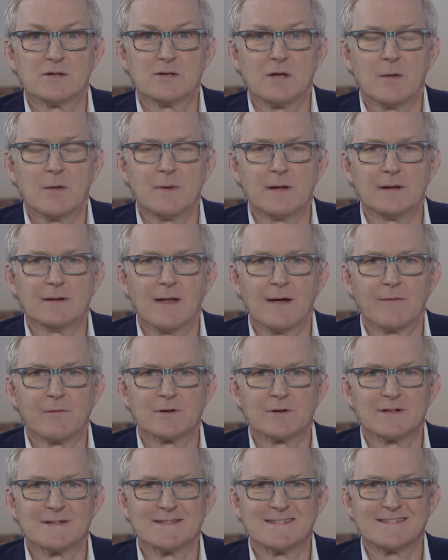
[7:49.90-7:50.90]
Jaime
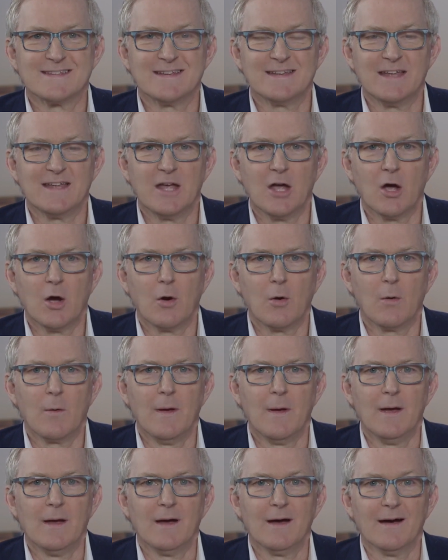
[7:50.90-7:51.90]
Leverton, CEO
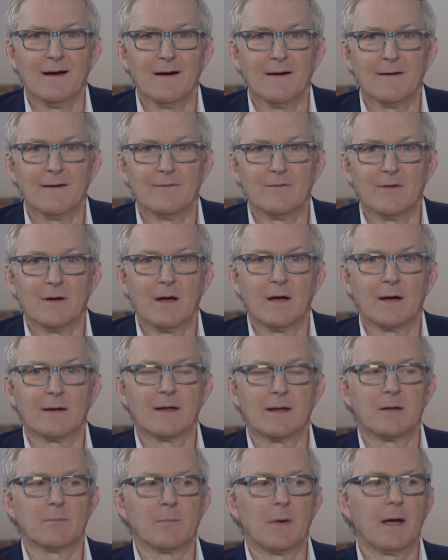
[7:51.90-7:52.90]
of Hut
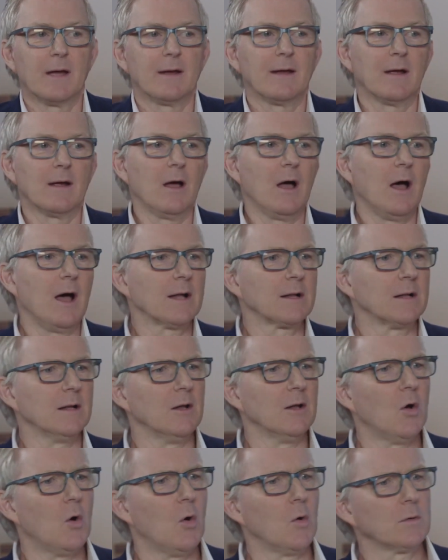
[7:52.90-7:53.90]
8 Mining.
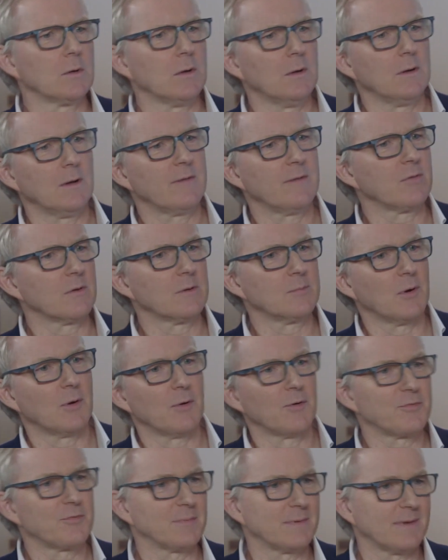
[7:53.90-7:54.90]
Hodl, hodl, I've heard
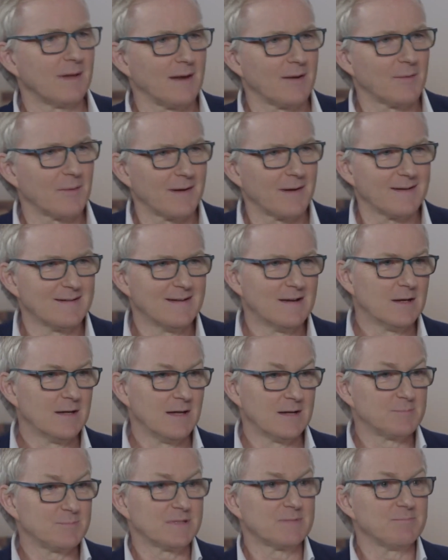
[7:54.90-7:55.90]
both, but anyway,
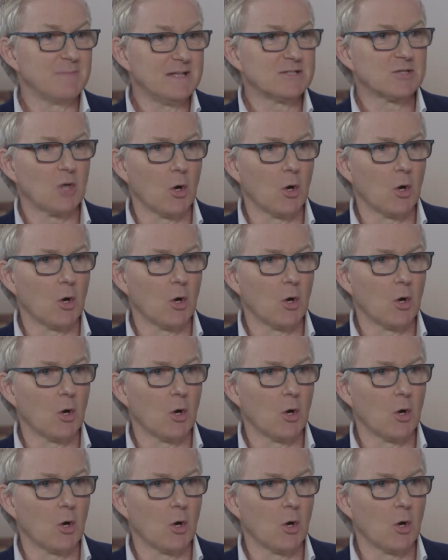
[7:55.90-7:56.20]
it means